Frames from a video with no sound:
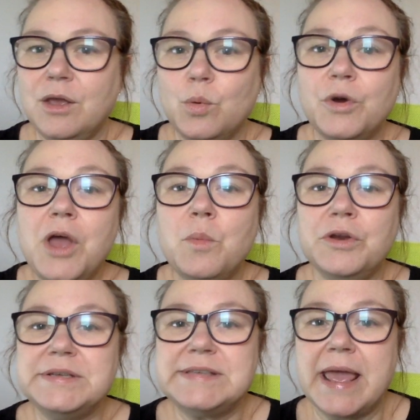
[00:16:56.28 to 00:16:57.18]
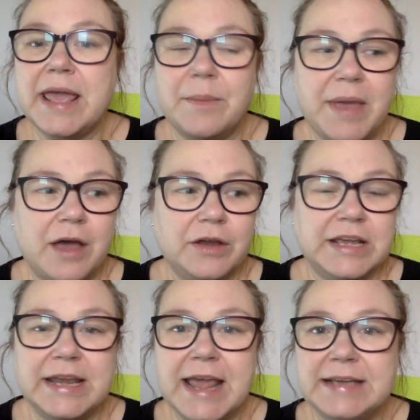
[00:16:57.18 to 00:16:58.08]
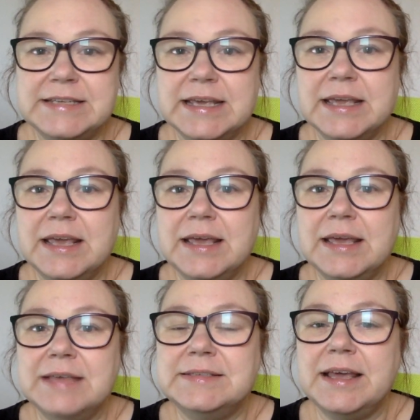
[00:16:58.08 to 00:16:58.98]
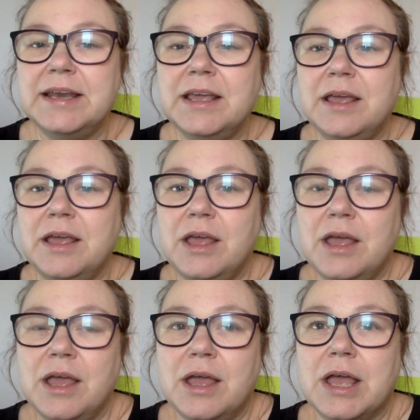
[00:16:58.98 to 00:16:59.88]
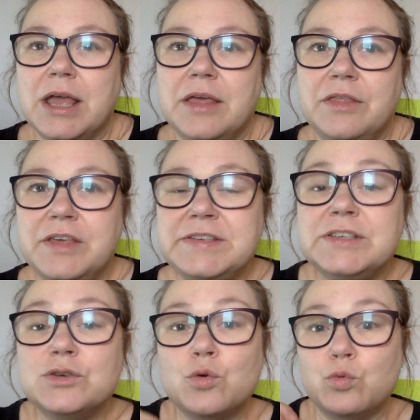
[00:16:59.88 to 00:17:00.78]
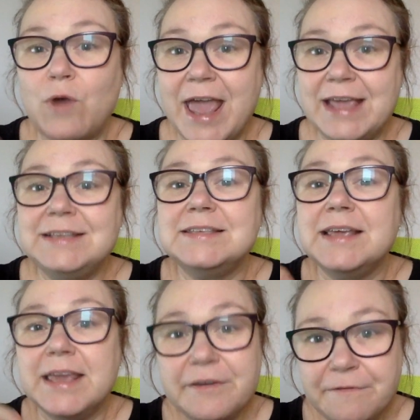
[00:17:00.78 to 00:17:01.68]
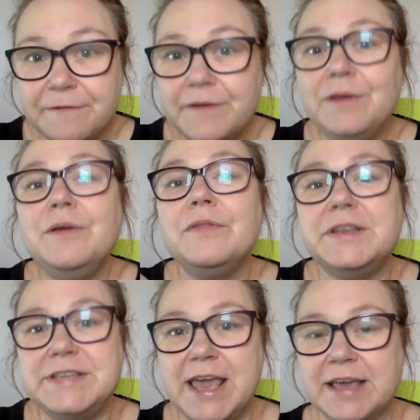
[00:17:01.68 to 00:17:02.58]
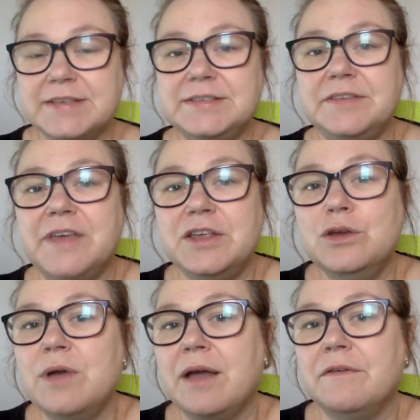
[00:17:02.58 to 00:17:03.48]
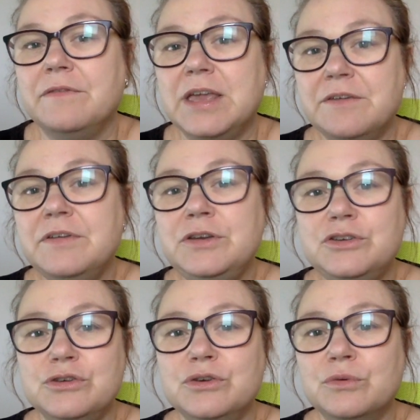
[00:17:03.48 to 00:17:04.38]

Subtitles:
What I want to say about connecting is that this is great if the text that you have given to your